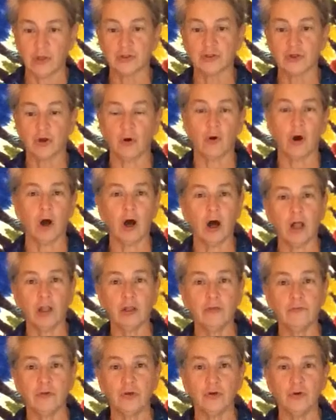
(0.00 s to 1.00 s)
So
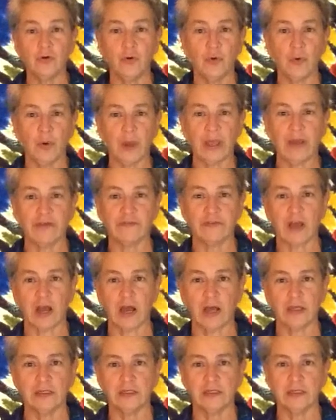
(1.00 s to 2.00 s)
all of you who have
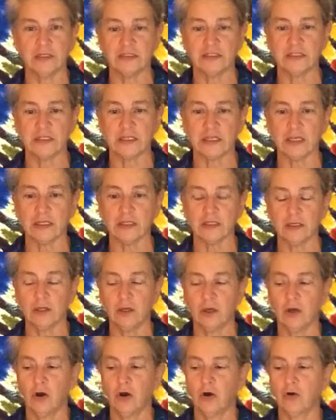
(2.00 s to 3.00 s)
gotten a ticket
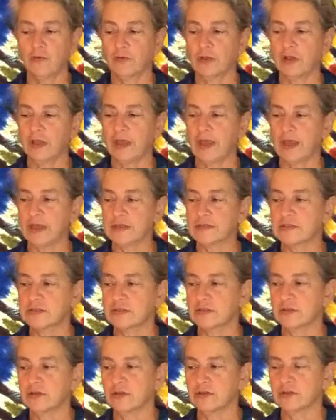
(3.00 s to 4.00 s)
over the
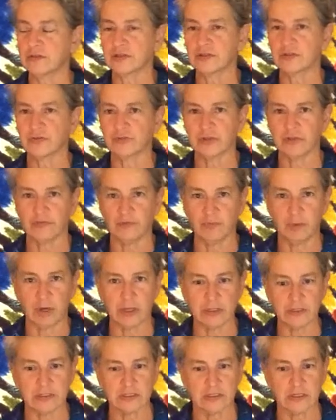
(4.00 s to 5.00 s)
last uh, six or seven
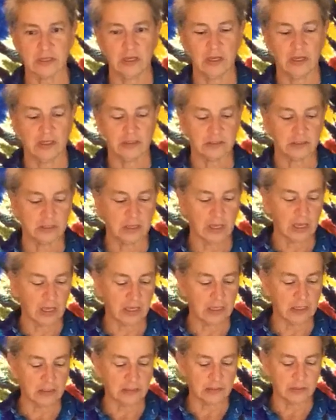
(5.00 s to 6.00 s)
months,
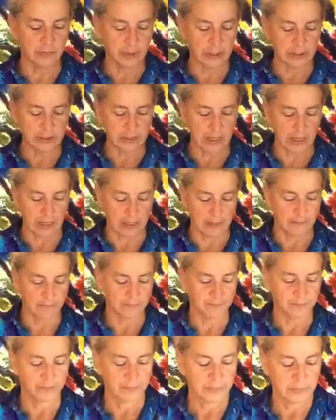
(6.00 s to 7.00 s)
today is the big day.
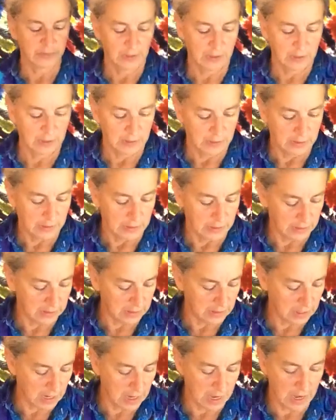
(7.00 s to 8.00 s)

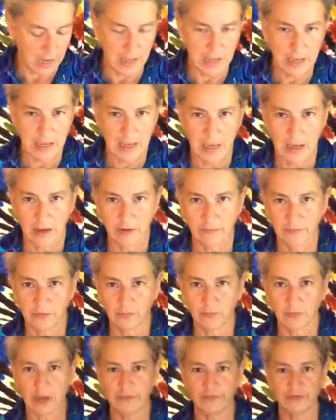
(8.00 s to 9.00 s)
I have
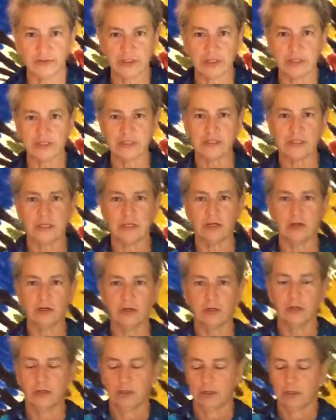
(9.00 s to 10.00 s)
the raffle tickets here
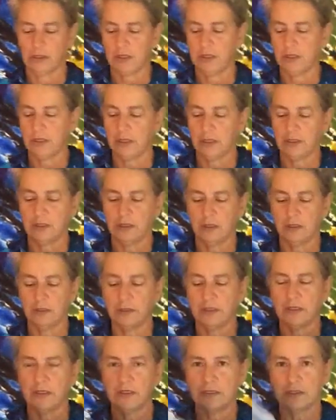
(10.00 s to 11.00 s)
in
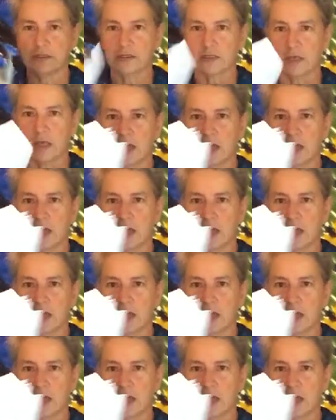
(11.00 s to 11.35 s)
uh, these